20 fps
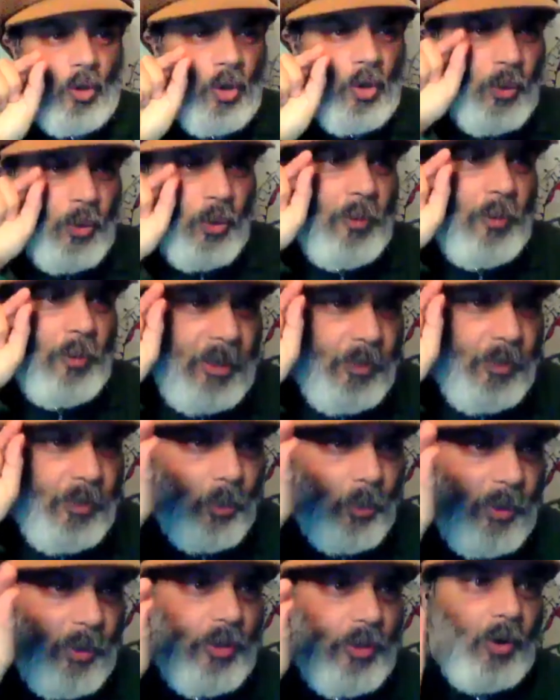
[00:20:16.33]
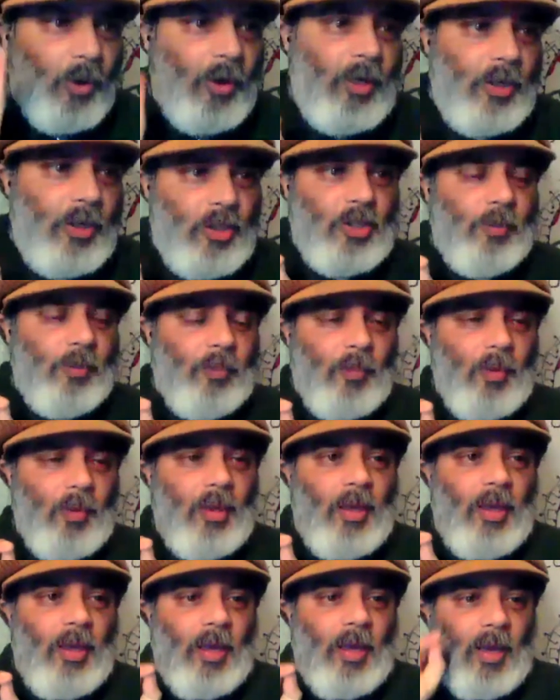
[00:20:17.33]
who are the people with knowledge
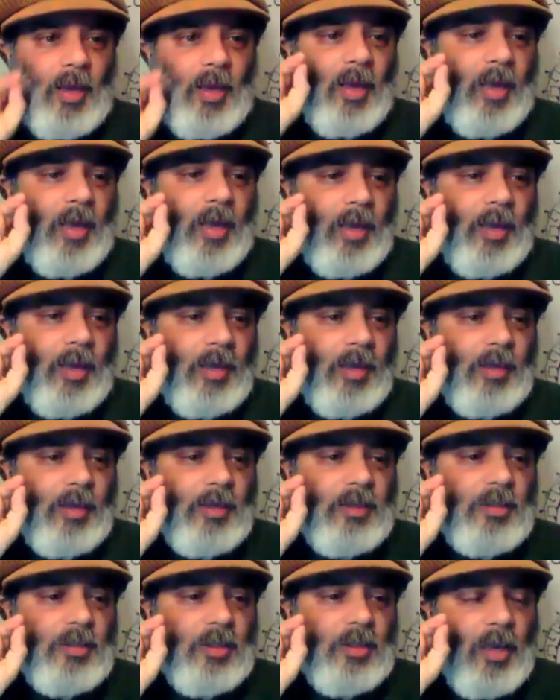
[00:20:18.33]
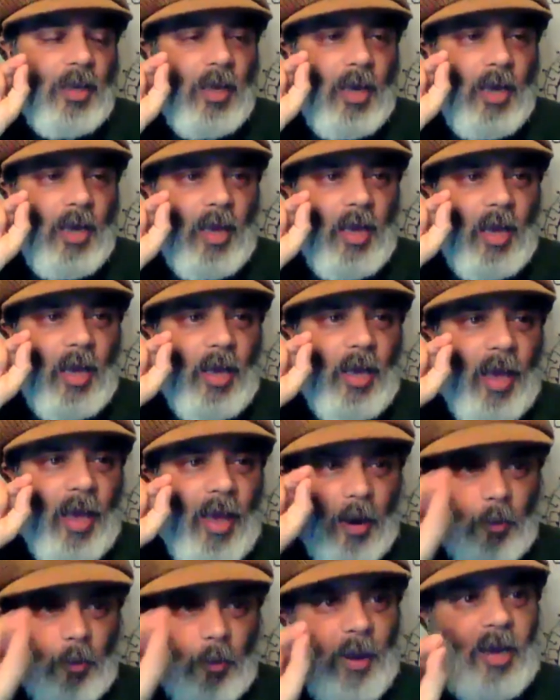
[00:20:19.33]
and
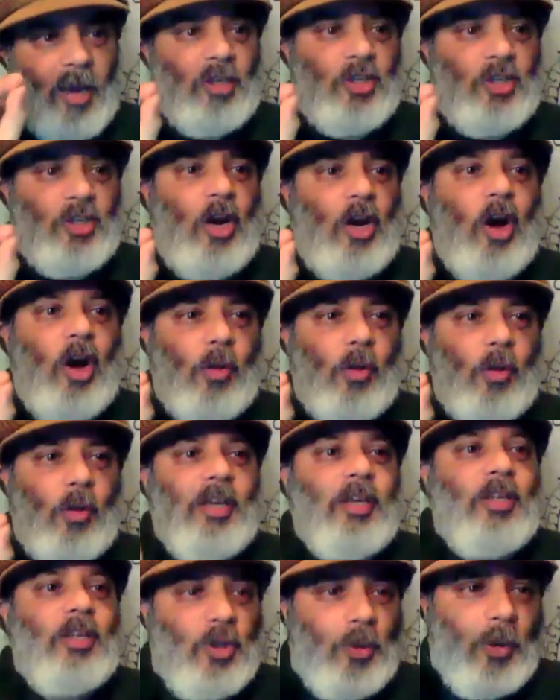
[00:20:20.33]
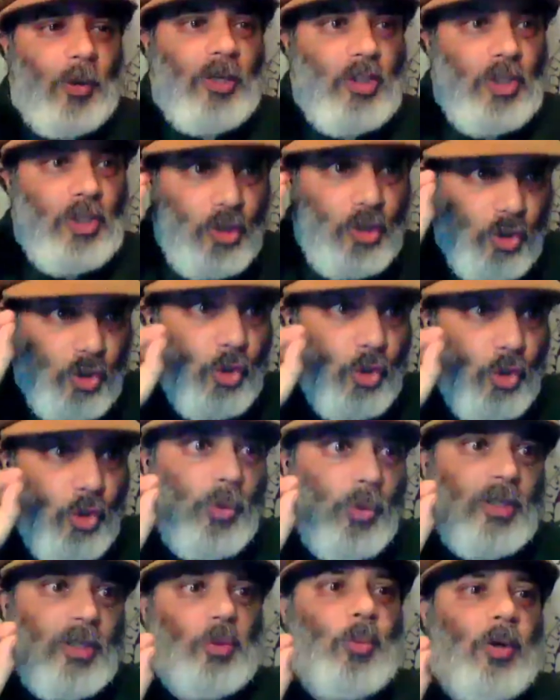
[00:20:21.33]
how passionate are they to actually do
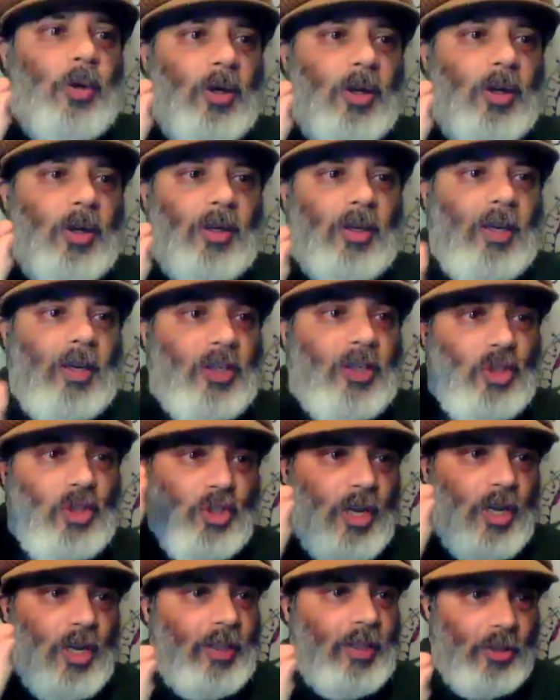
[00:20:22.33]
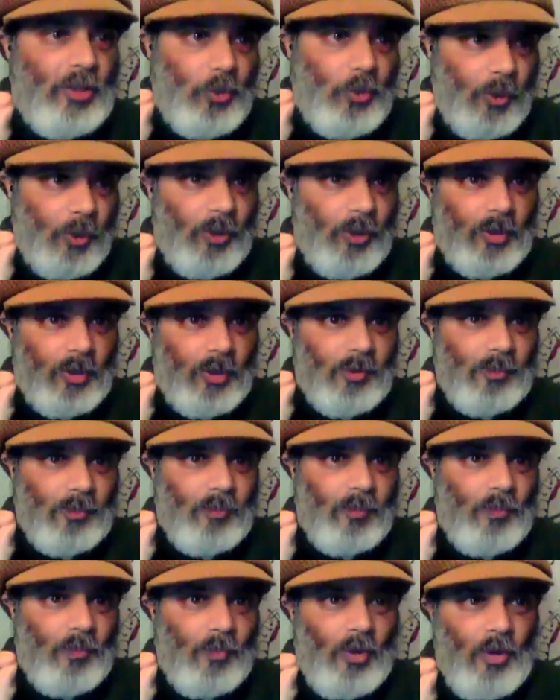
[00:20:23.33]
this work and share this work?
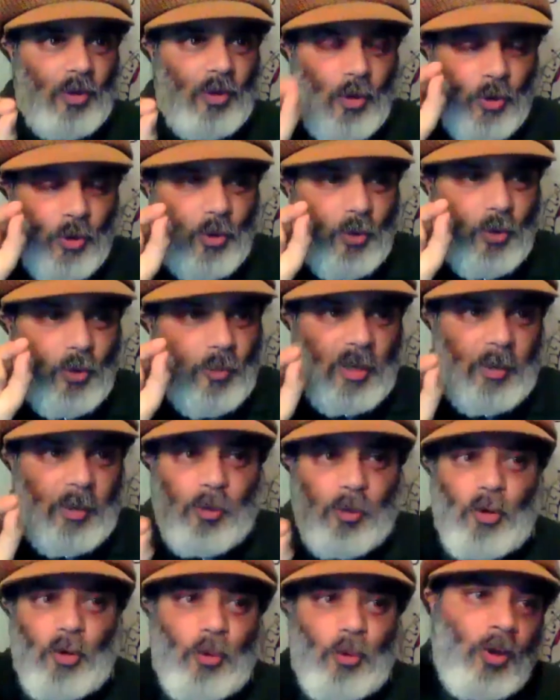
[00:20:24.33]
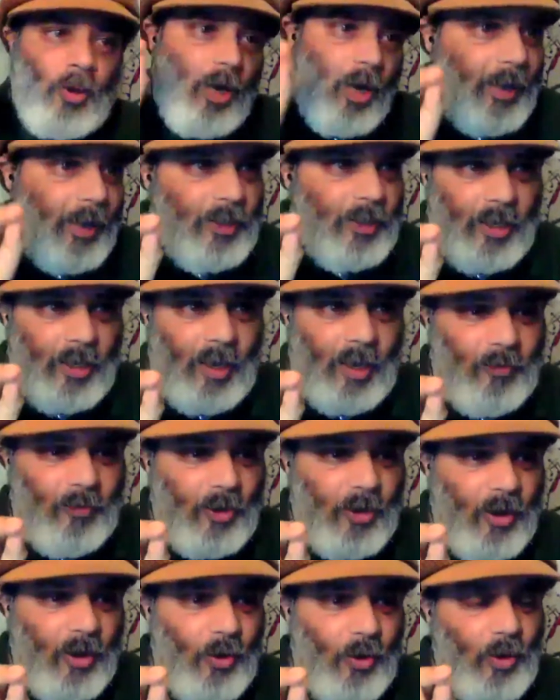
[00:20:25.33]
Who are the people who would like to have a
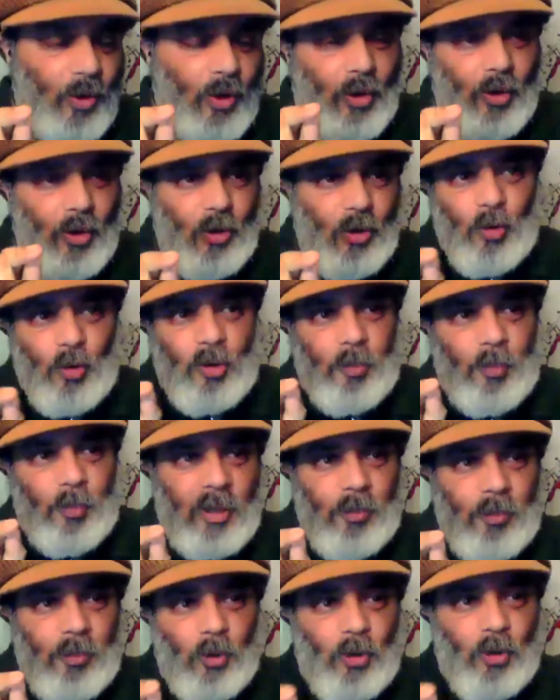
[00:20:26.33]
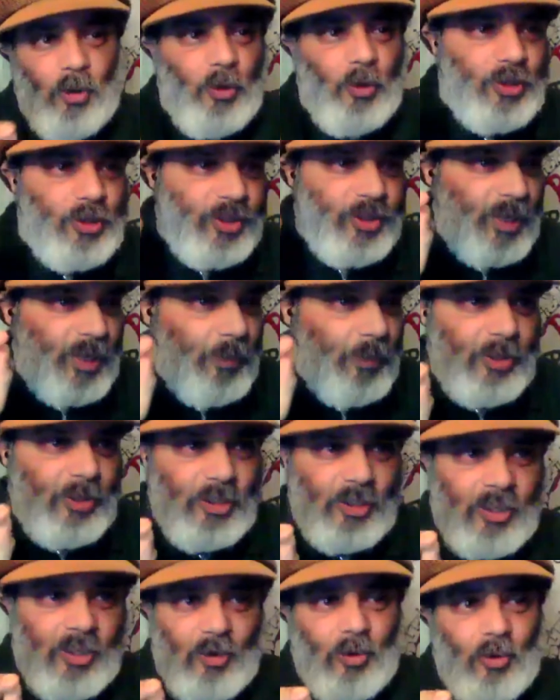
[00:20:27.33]
go? Who are the people who are
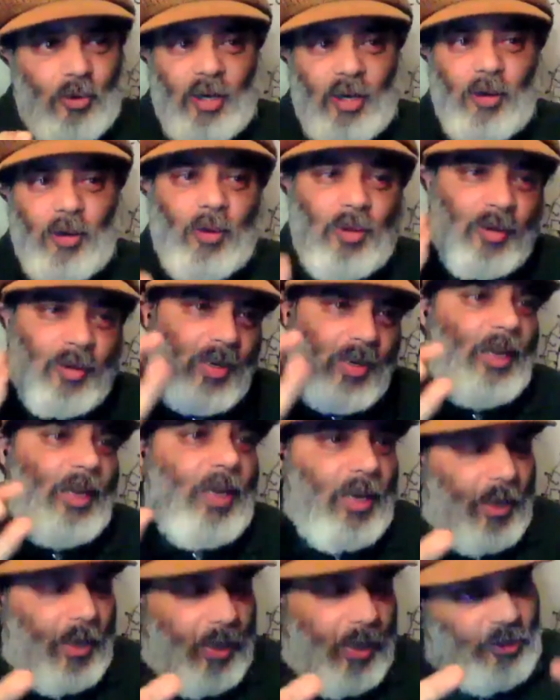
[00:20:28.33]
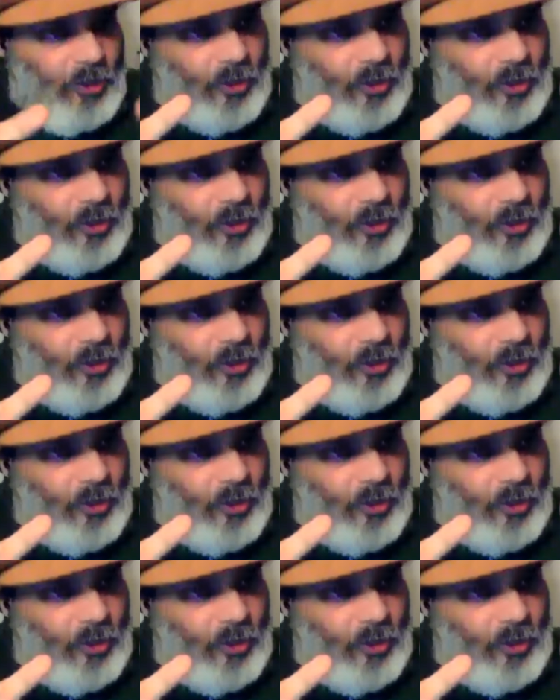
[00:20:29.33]
semi-skilled? How, and